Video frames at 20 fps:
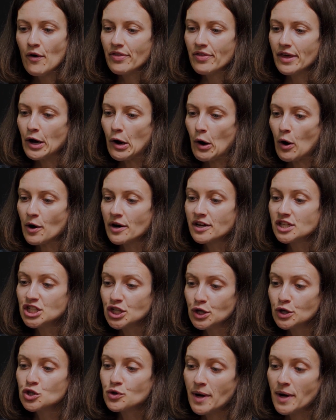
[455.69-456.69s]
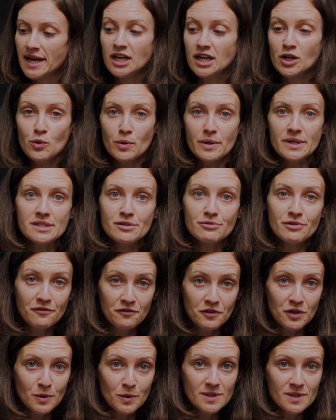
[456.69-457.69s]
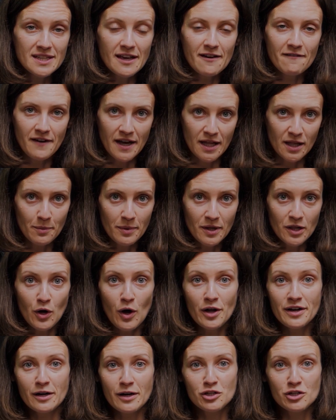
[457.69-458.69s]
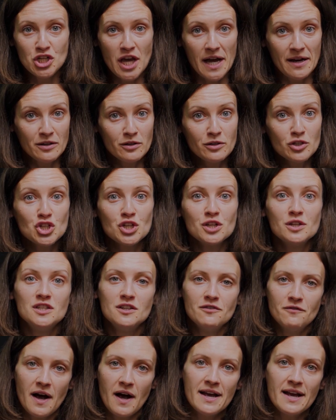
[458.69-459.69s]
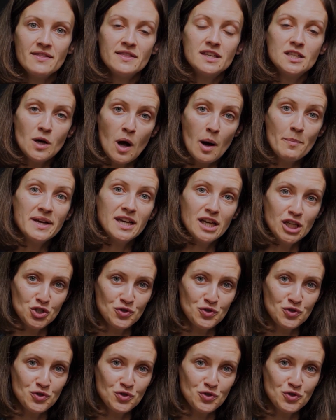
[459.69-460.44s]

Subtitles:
There are 2 training course reviews available on our channel should you find the topic